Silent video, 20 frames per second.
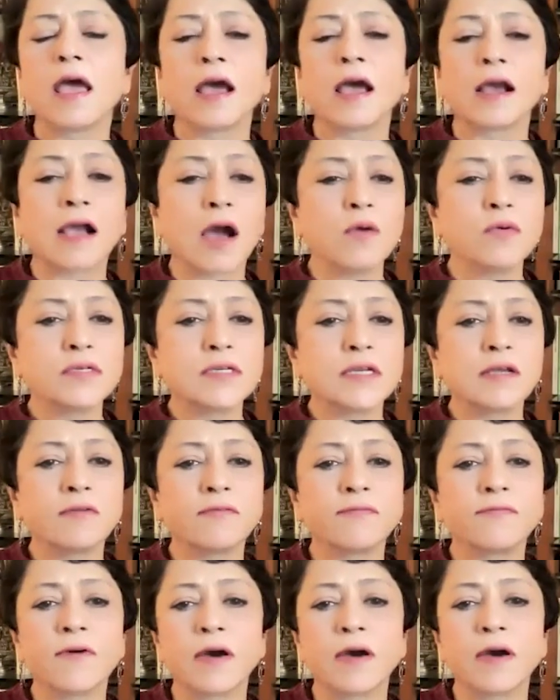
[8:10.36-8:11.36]

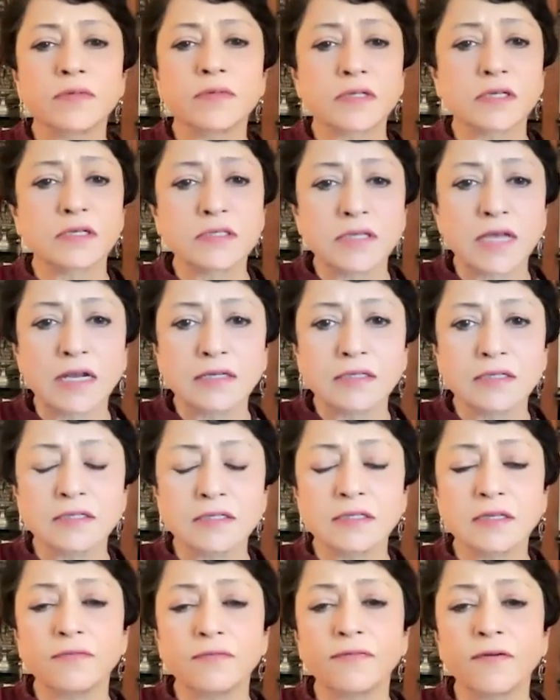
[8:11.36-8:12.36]
accounting firms,
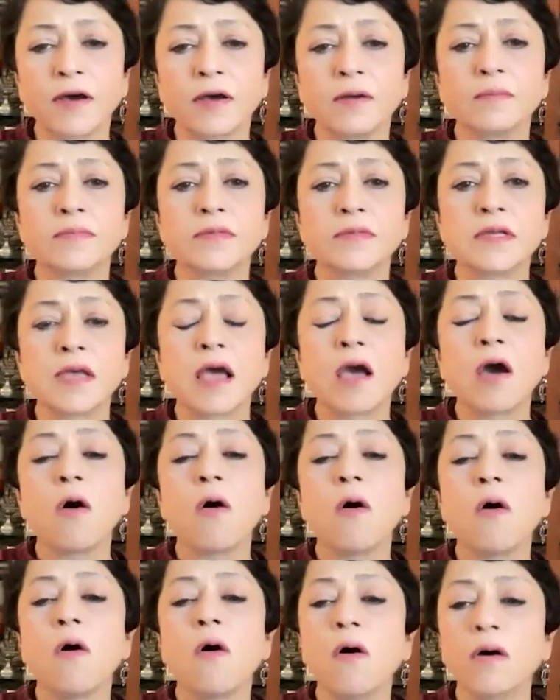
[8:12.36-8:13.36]
consultancy firms,
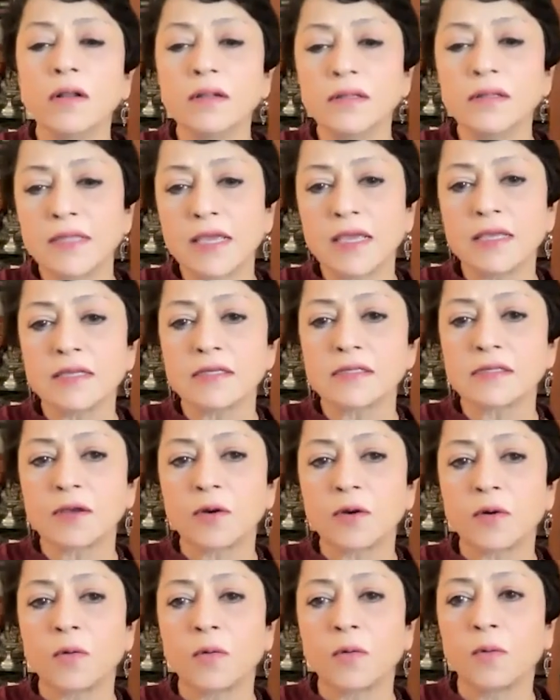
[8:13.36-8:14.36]
all these
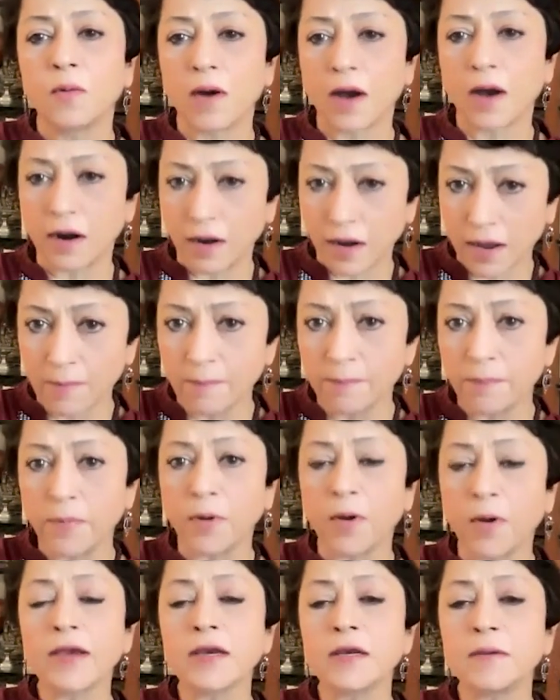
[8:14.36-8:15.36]
who are
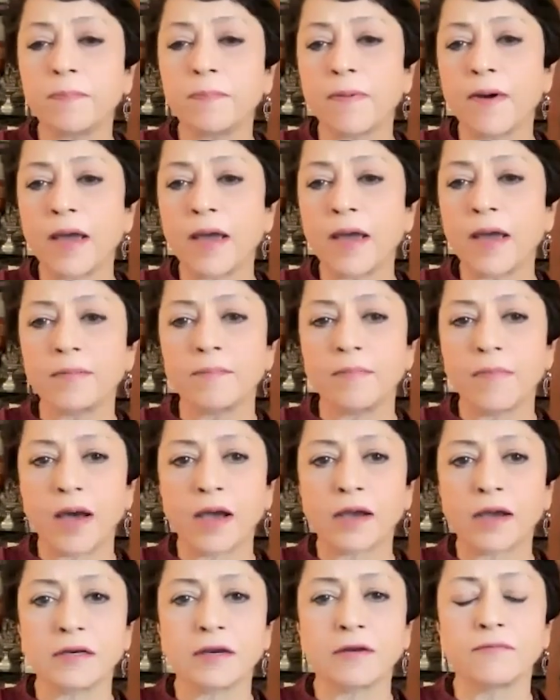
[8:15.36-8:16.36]
employed by
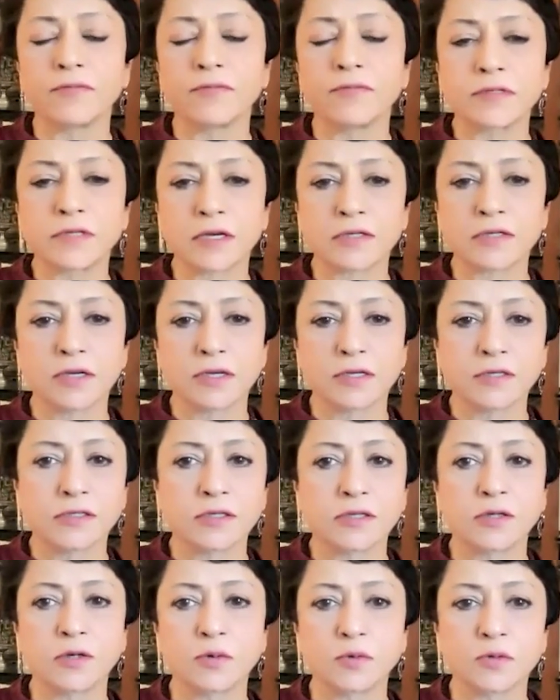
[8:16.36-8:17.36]
market infrastructure
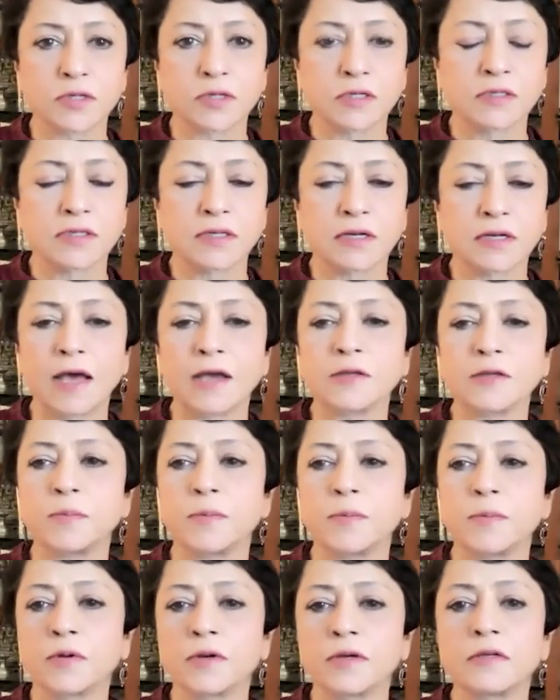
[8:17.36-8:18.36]
institutions and large
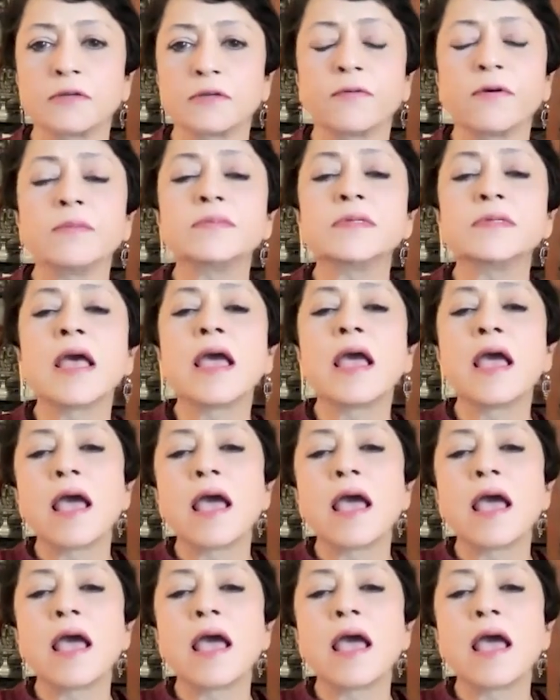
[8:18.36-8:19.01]
brokerage firms